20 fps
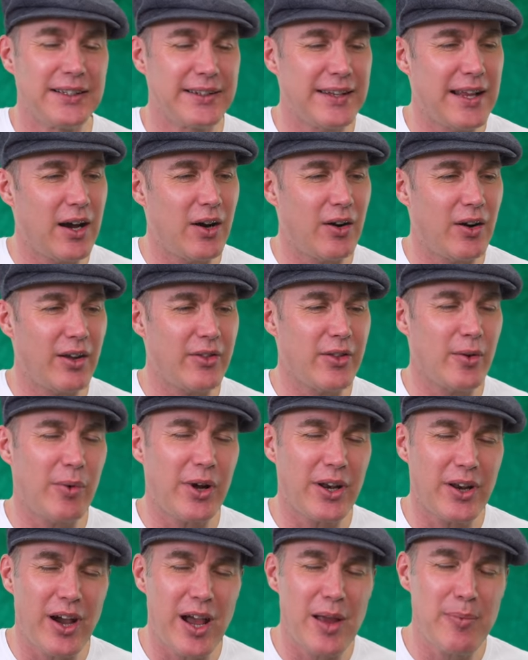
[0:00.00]
Now, the
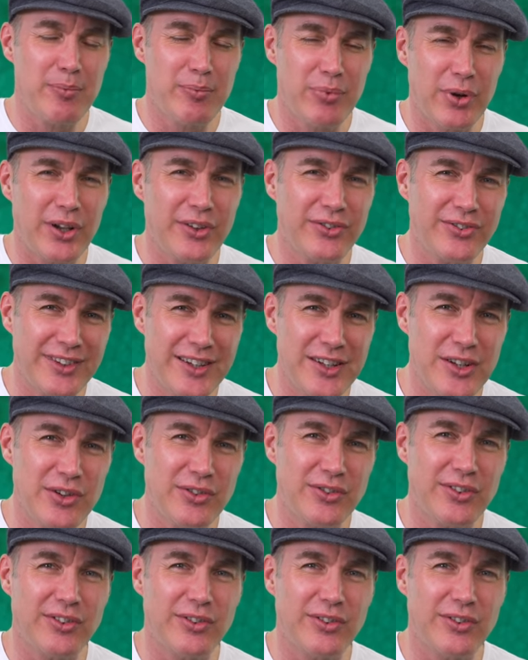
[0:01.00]
one I personally use